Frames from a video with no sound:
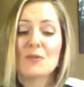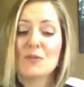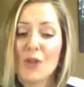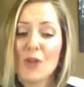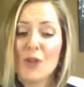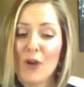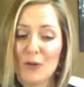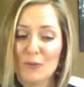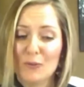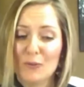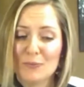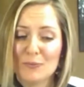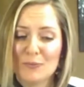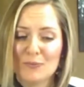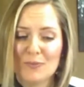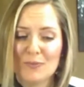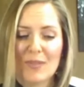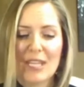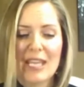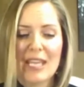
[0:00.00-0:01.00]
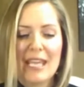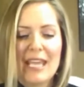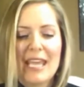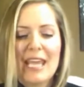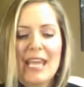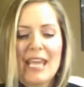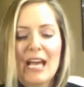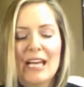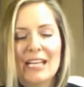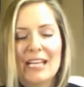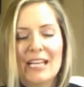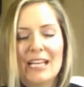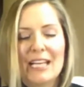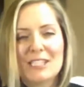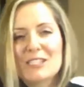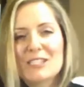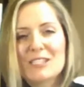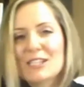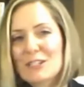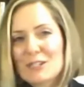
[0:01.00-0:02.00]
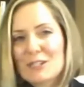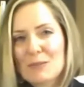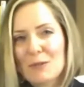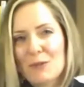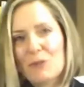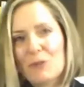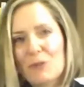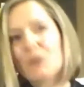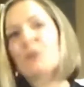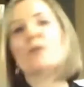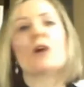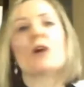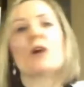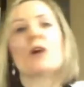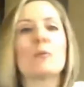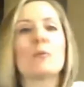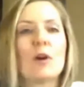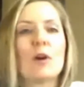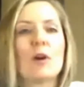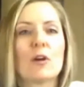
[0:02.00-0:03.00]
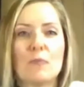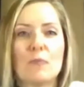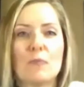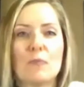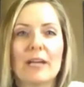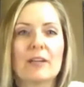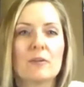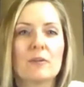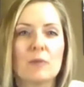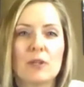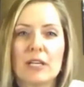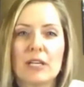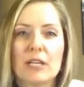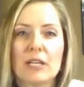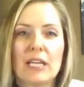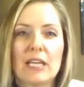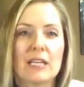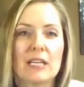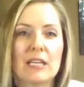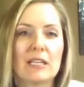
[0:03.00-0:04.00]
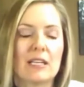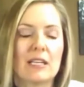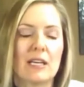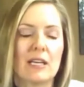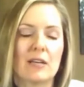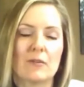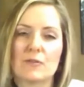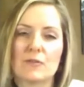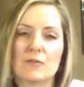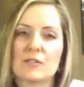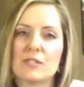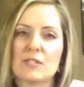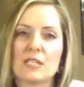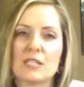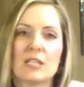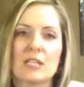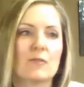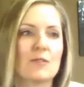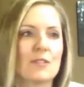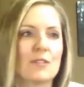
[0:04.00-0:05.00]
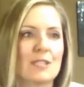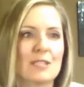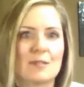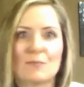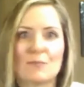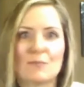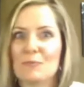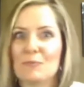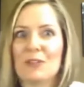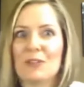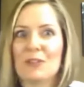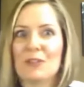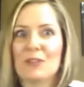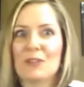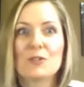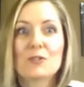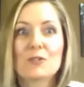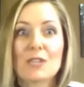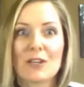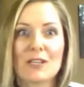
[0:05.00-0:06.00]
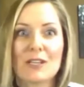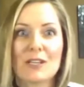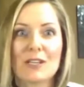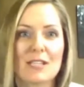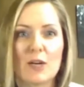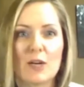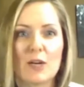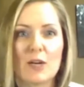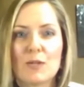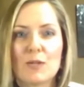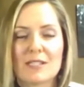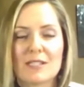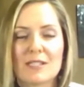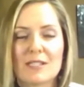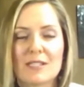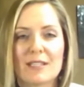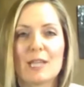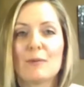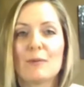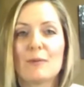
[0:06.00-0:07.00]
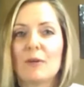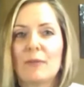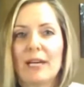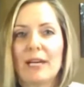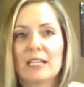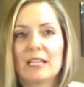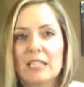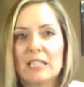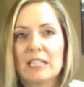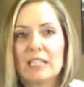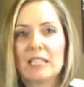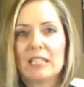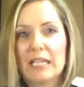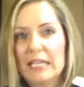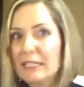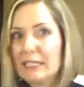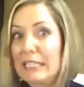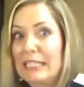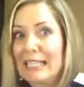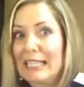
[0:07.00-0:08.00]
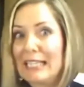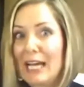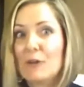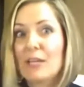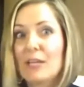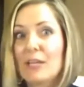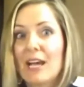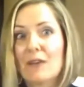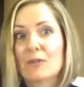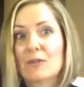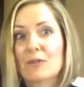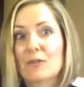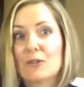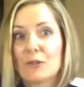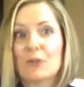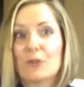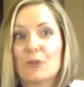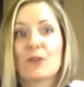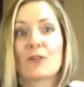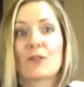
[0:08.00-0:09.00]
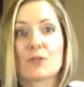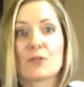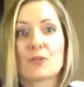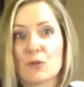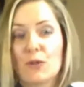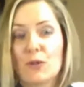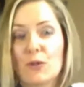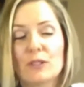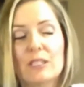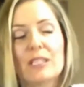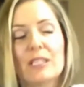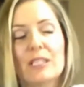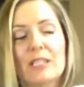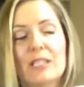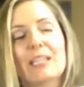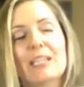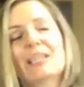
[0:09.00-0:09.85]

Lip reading: So, some of you are part of my community and have received the newsletter I sent out recently about my cloudy afternoon of the soul.